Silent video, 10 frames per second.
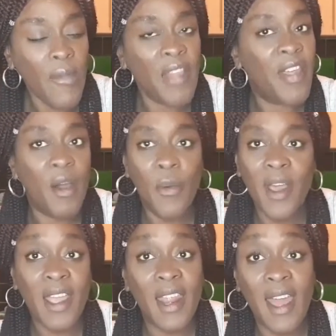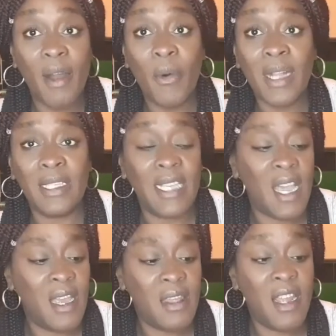They'll work it out one
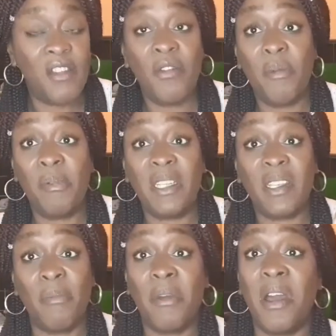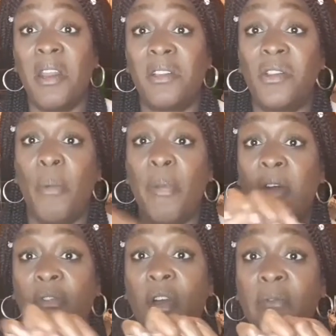day and then you'll be some kind of
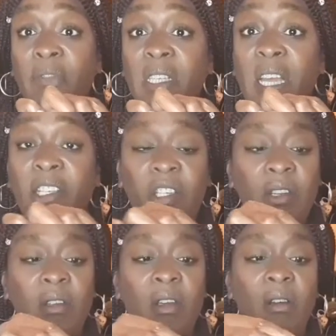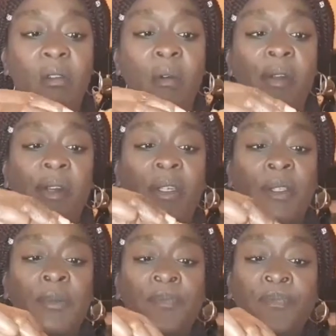topic of conversation, girl.
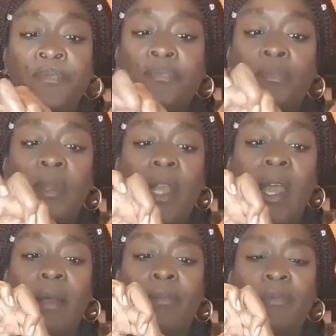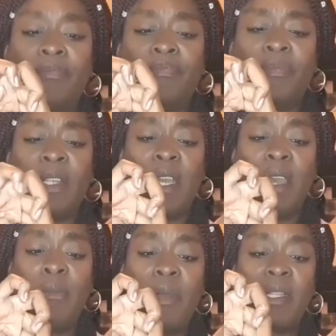No.
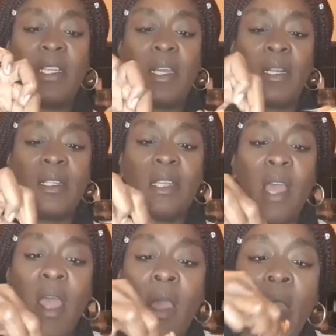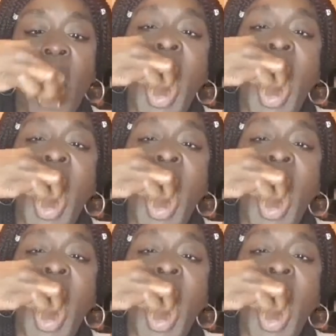Keep your dignity.